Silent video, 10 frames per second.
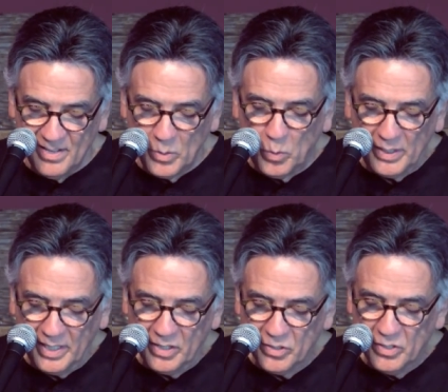The
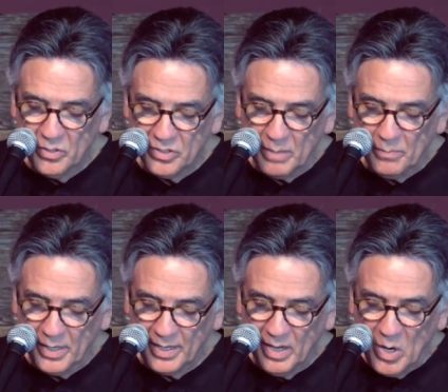willingness to do
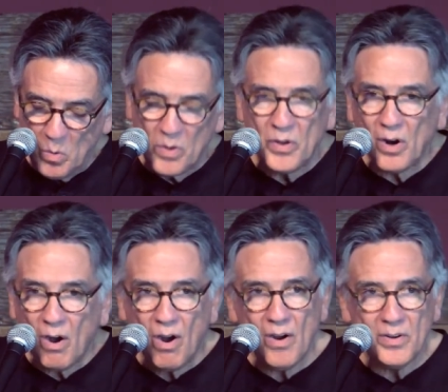something where there
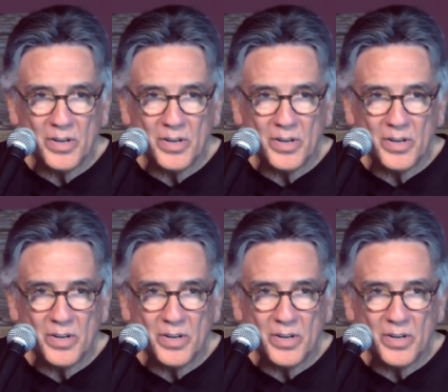are